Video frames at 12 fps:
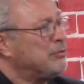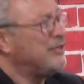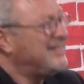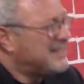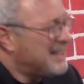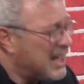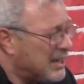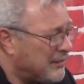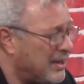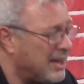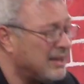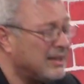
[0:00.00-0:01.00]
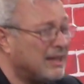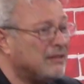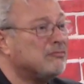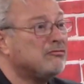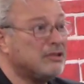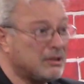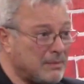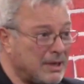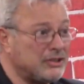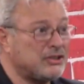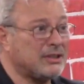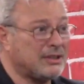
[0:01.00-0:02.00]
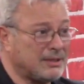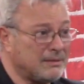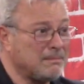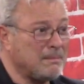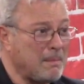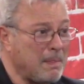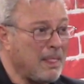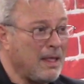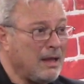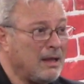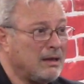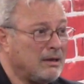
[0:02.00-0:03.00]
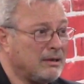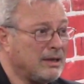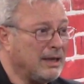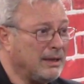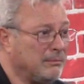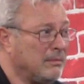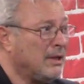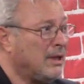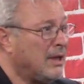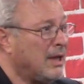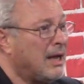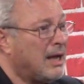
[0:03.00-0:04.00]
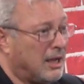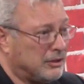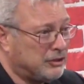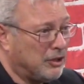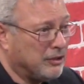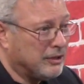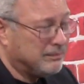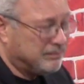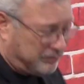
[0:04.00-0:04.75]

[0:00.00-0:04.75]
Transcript: between sleight of hand and real magic? Okay, I'll show you.